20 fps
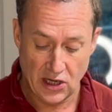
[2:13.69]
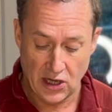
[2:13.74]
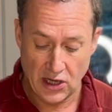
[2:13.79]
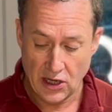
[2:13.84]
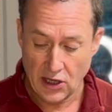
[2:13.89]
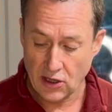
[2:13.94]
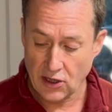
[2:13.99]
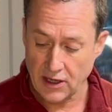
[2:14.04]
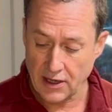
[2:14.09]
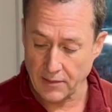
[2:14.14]
a
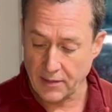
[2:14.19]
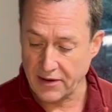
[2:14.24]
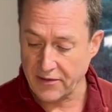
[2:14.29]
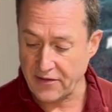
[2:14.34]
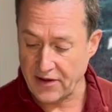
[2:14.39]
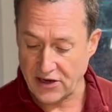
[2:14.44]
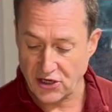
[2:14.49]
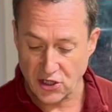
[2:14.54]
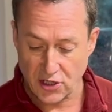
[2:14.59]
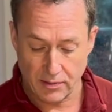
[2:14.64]
little bit of
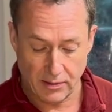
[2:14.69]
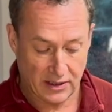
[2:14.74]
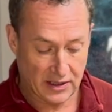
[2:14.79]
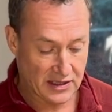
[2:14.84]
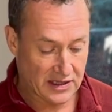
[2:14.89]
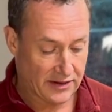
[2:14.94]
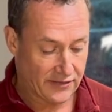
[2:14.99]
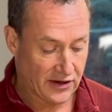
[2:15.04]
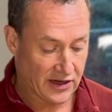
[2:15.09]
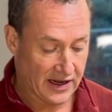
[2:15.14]
vegetables
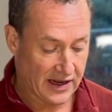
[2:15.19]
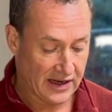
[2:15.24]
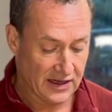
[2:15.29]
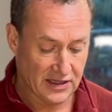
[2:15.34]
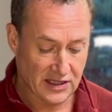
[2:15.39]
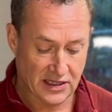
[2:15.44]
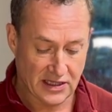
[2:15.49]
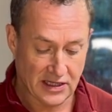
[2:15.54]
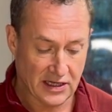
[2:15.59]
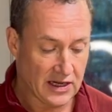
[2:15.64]
and everything
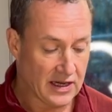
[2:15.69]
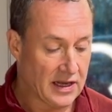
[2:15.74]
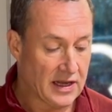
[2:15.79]
else.